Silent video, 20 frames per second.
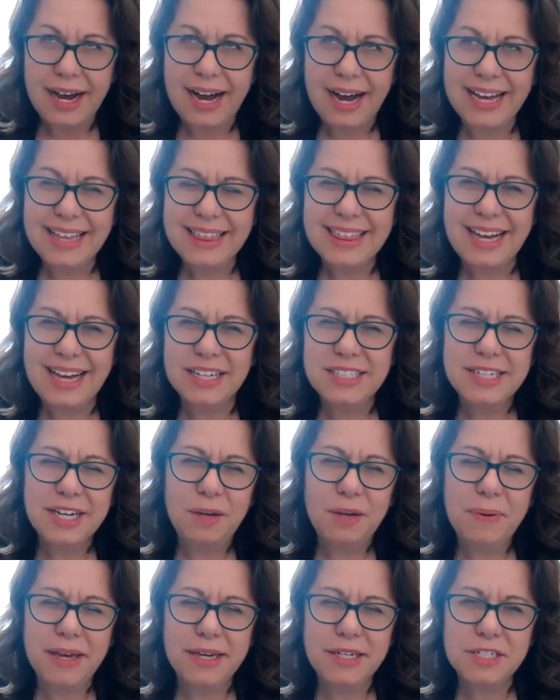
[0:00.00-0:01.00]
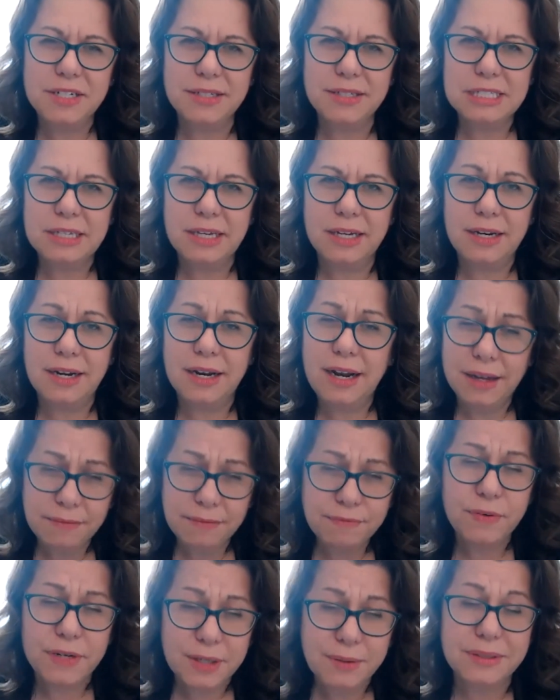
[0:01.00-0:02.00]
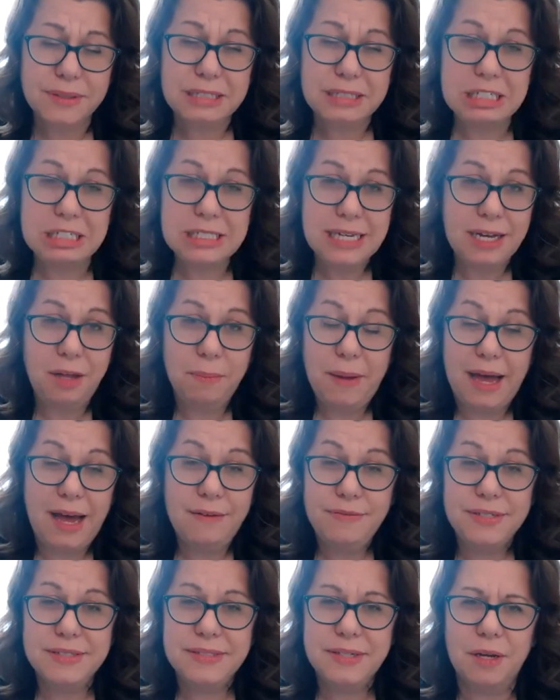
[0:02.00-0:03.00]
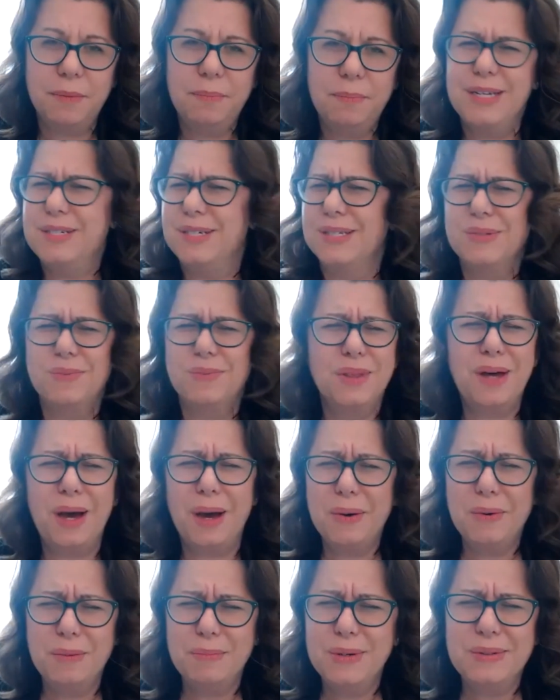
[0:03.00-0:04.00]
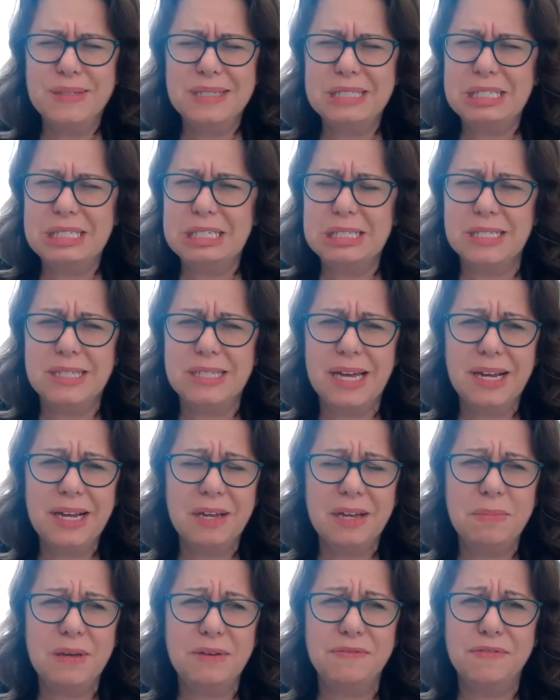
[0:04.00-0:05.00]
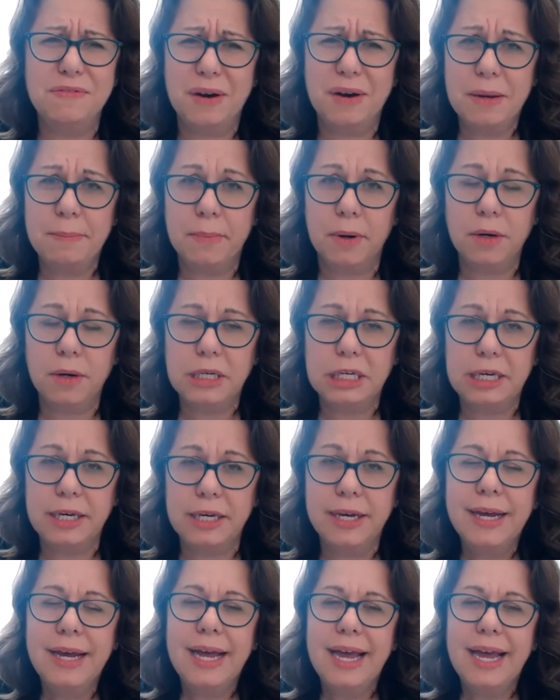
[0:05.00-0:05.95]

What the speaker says: I tell patients that, and I frequently have to tell patients with autoimmune diseases, they can be very murky.